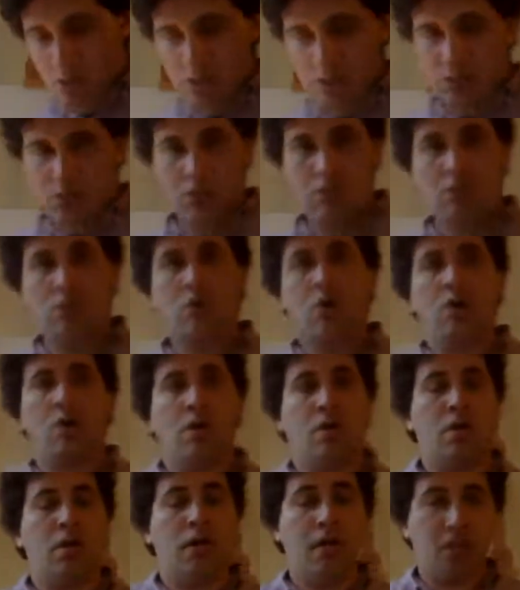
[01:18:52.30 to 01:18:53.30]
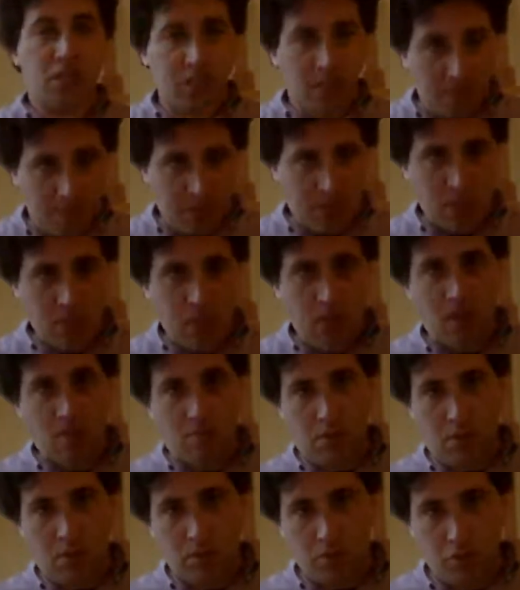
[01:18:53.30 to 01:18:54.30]
to accepting the
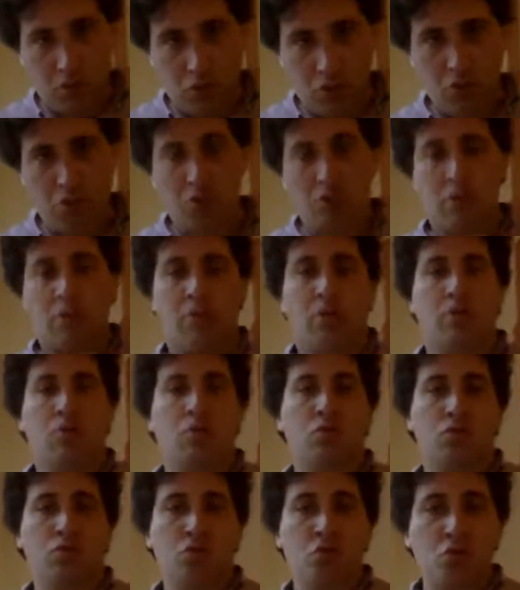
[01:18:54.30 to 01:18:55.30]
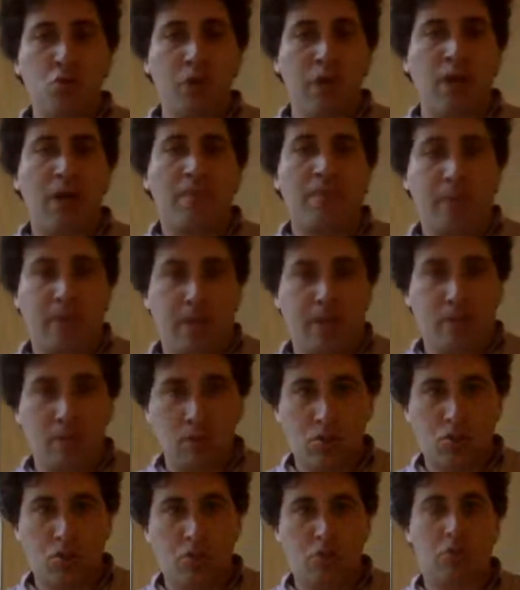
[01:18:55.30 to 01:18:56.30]
gamble uninsured. In other words, to not buying the
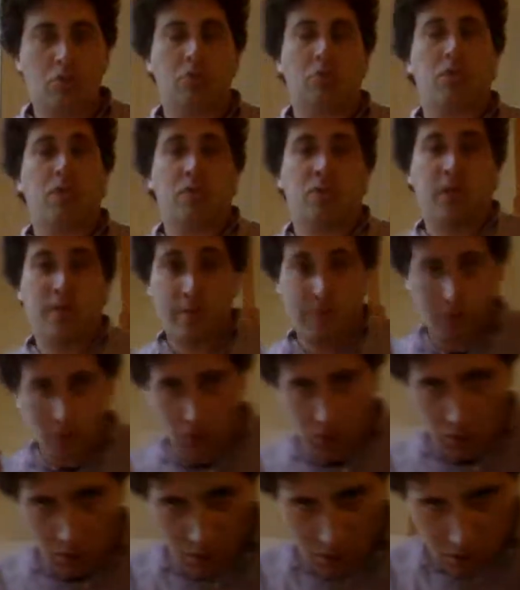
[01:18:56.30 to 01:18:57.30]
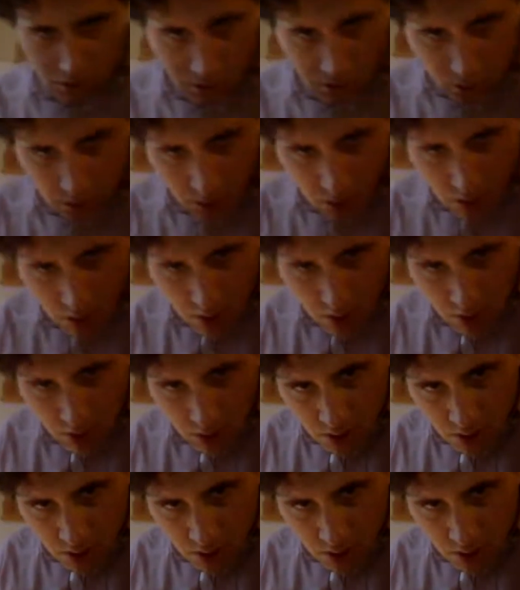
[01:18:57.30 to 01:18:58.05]
insurance. If the insurance